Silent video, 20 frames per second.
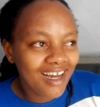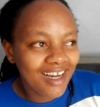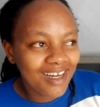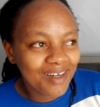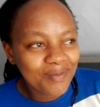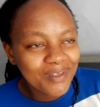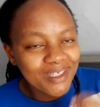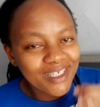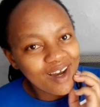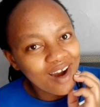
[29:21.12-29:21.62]

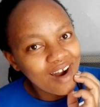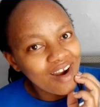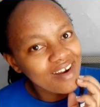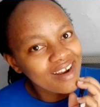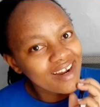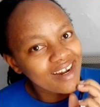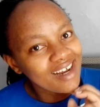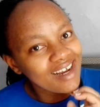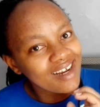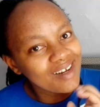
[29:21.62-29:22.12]
I'm
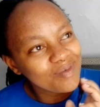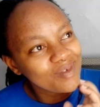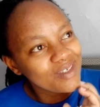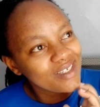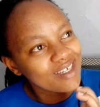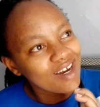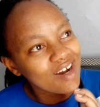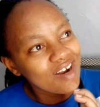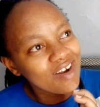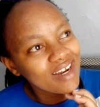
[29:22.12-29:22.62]
sorry,
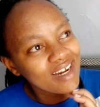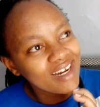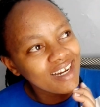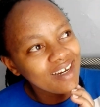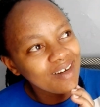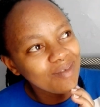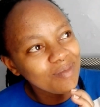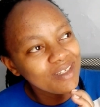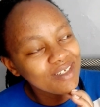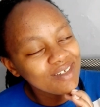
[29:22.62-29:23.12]

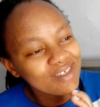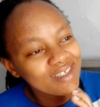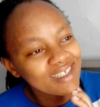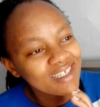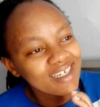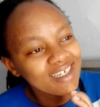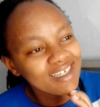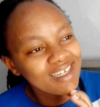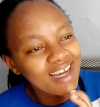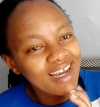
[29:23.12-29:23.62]
I'm
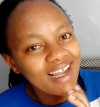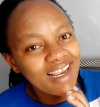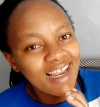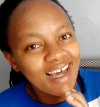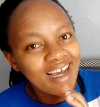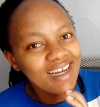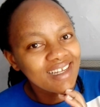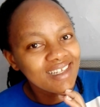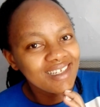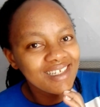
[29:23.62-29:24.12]
losing
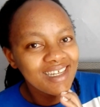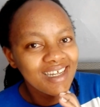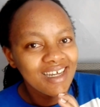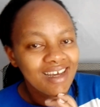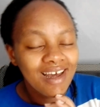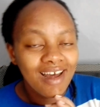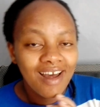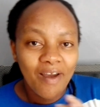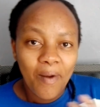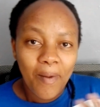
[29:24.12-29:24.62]
daylight.
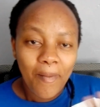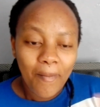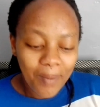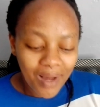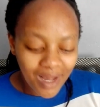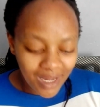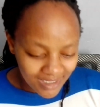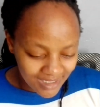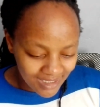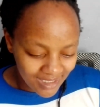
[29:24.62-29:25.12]

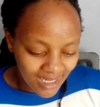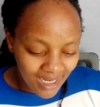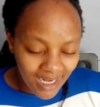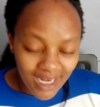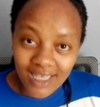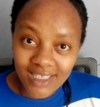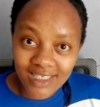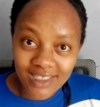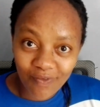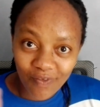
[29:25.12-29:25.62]
But
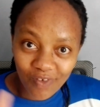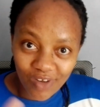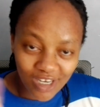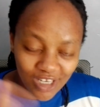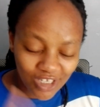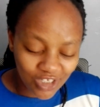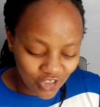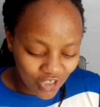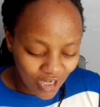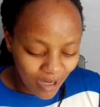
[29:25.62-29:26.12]
let's
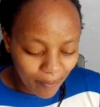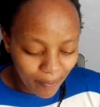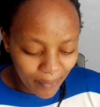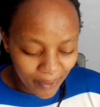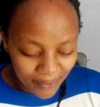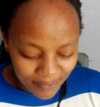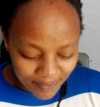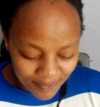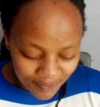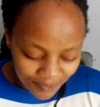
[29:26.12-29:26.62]
finish up.
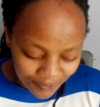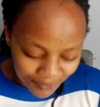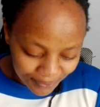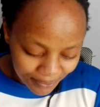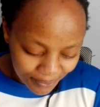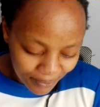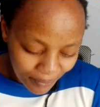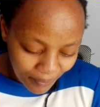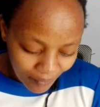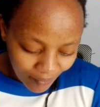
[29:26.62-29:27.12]

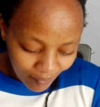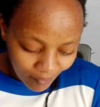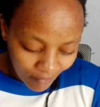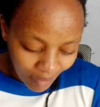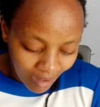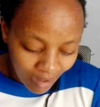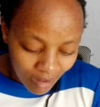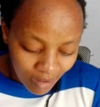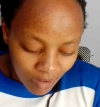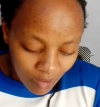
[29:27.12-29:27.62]

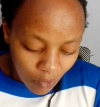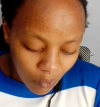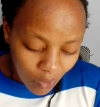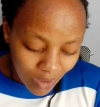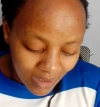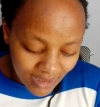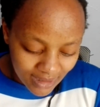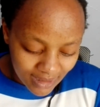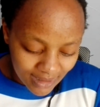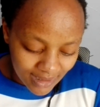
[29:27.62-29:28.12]

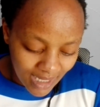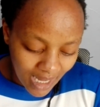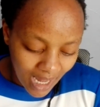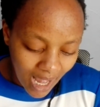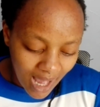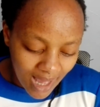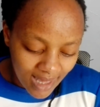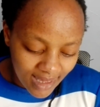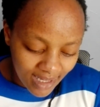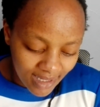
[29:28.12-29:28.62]
What is the
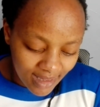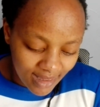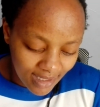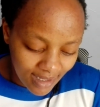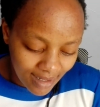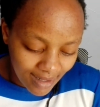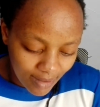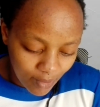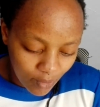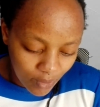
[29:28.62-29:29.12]
other
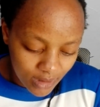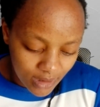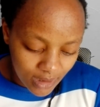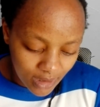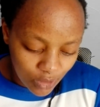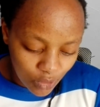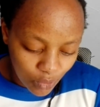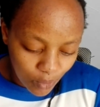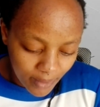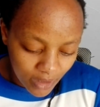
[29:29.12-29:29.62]
thing I
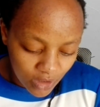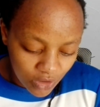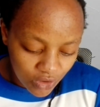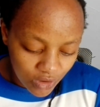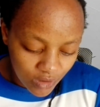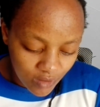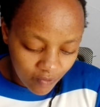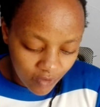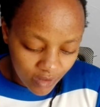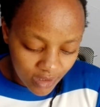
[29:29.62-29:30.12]
wanted to
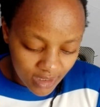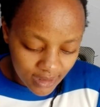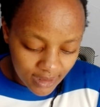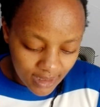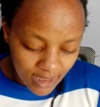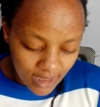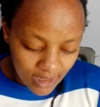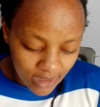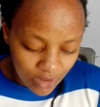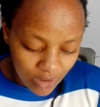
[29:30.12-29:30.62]
mention for the
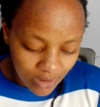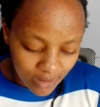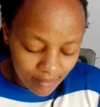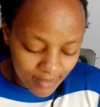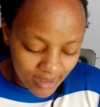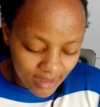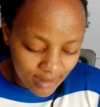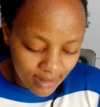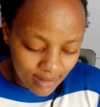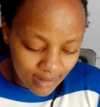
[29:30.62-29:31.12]
second
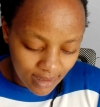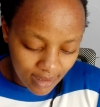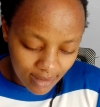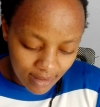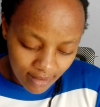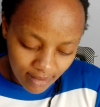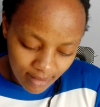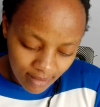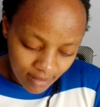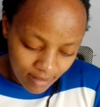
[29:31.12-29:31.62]

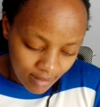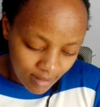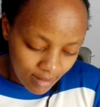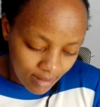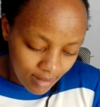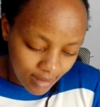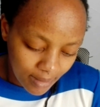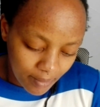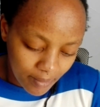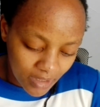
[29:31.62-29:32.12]
trimester?
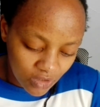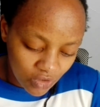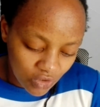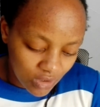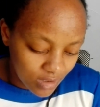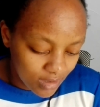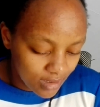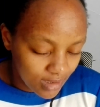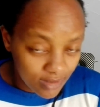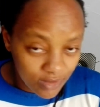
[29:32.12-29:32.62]
Like I
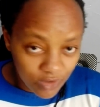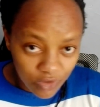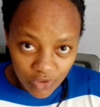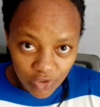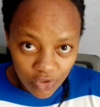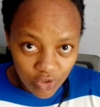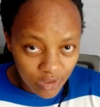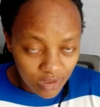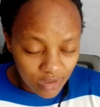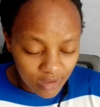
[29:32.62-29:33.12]
mentioned,
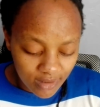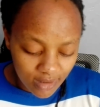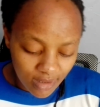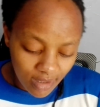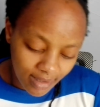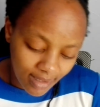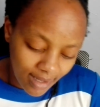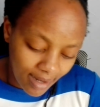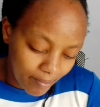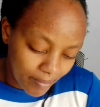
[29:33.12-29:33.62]
exhaustion is
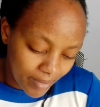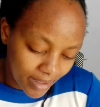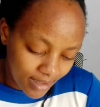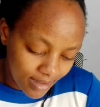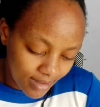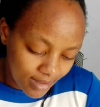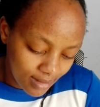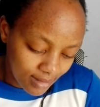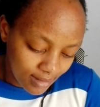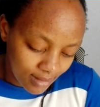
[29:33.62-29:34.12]
not that
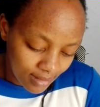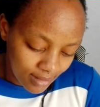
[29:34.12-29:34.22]
bad.